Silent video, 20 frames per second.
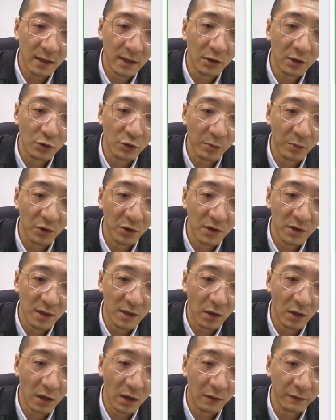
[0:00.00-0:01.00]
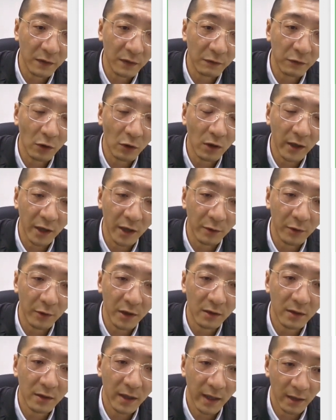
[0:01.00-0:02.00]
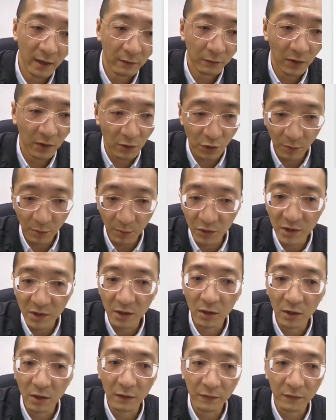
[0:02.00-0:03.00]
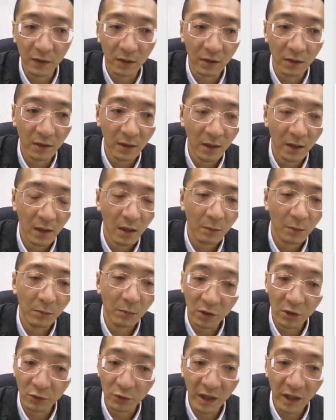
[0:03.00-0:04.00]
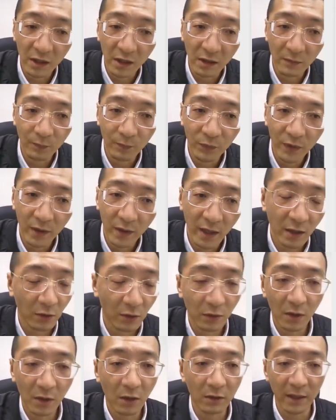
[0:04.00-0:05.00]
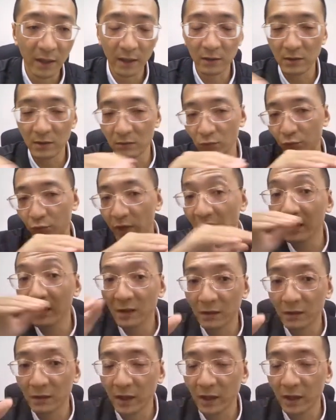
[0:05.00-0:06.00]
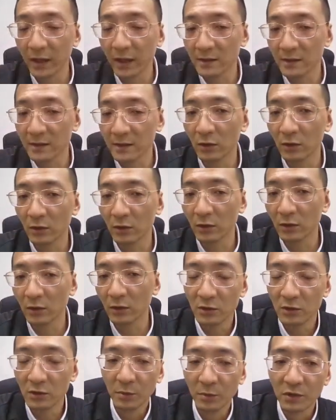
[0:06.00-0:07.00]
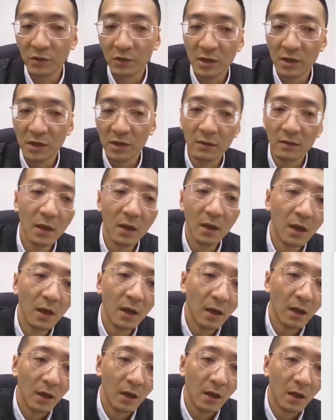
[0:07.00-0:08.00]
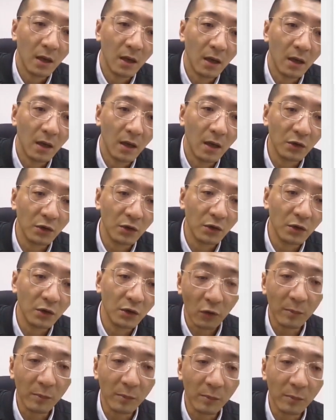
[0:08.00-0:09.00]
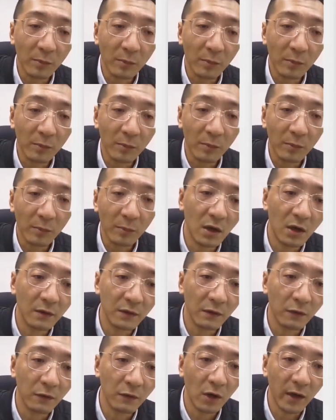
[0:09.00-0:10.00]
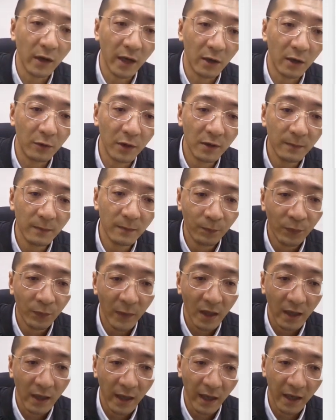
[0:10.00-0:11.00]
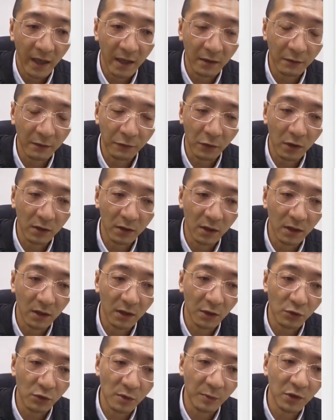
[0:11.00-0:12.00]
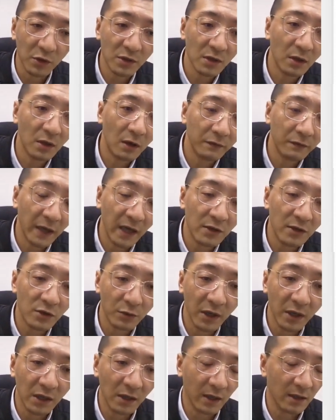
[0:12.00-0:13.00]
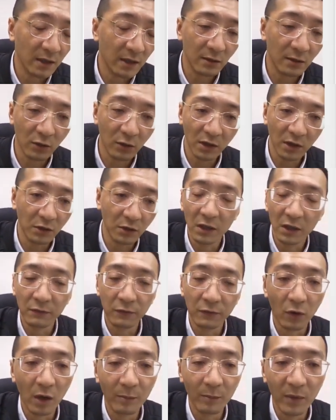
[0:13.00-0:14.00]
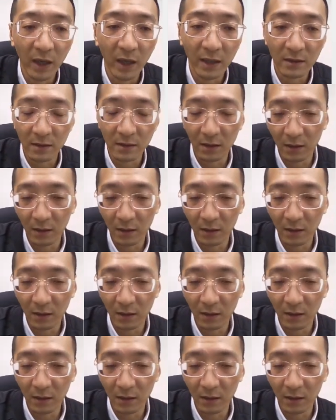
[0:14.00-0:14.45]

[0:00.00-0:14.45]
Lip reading: distribution of the floor area and distribution of the meter reading. Then you know that relatively it's normal distribution of the floor area. And for the distribution of energy reading, it's not uniform. It's